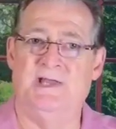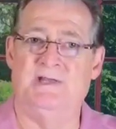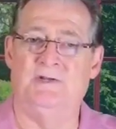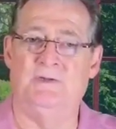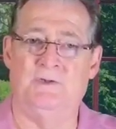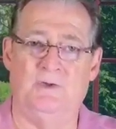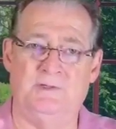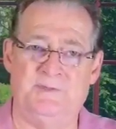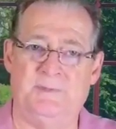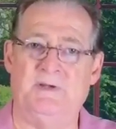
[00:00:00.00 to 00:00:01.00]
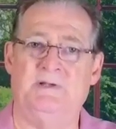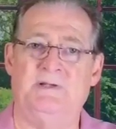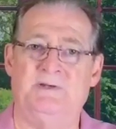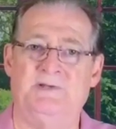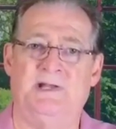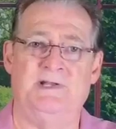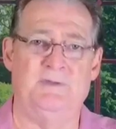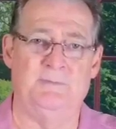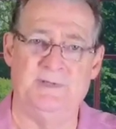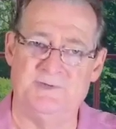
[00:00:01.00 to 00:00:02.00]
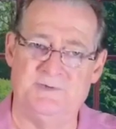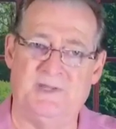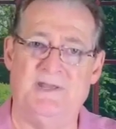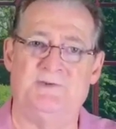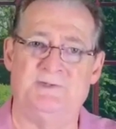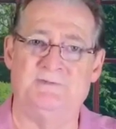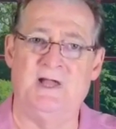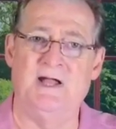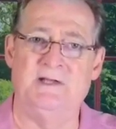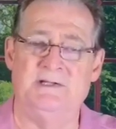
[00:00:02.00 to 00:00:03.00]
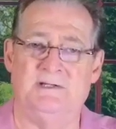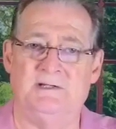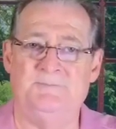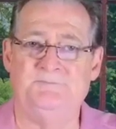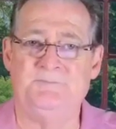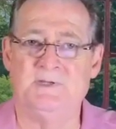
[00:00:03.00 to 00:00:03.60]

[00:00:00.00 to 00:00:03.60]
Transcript: I know the Holy Spirit hears it. I know the ministering angels of God hear it.